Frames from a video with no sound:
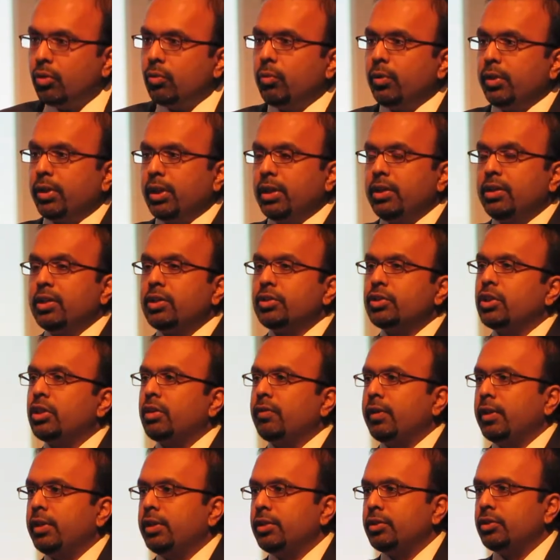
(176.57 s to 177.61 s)
With the addition of
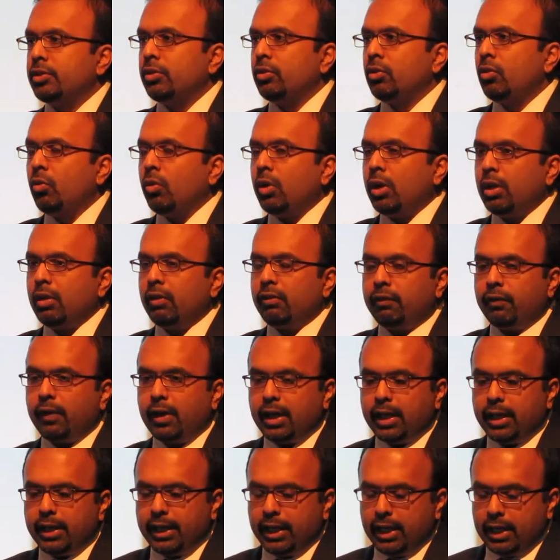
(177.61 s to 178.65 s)
additional qualified